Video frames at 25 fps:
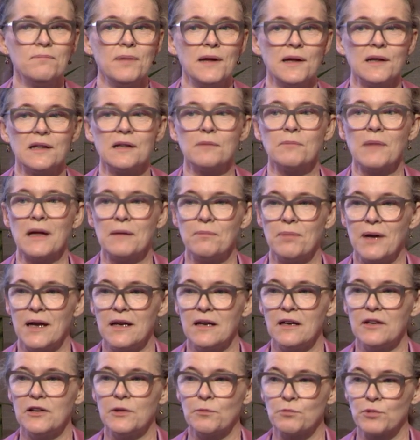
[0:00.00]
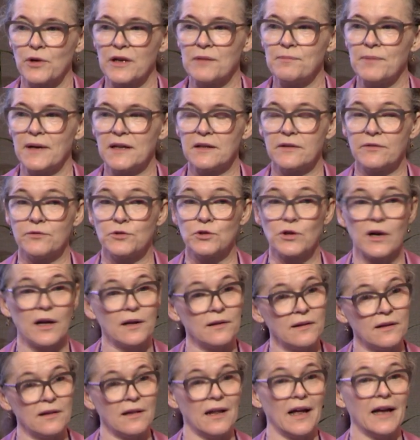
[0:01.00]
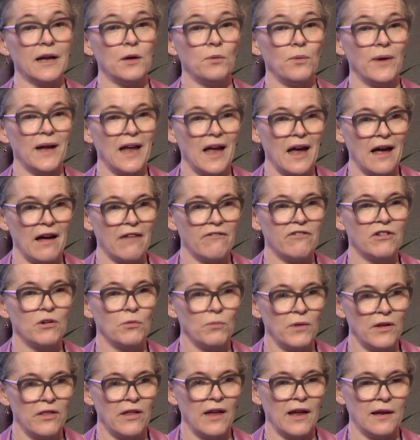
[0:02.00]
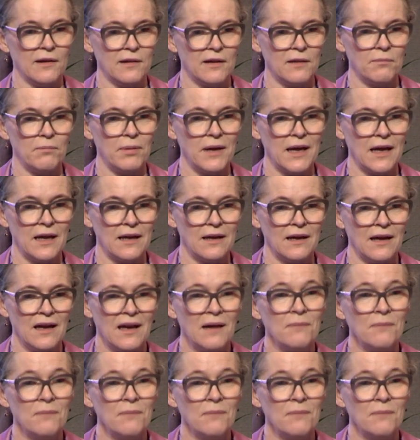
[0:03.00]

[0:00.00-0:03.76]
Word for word: PSMA PET into prospective trials like we have with ENZA-p.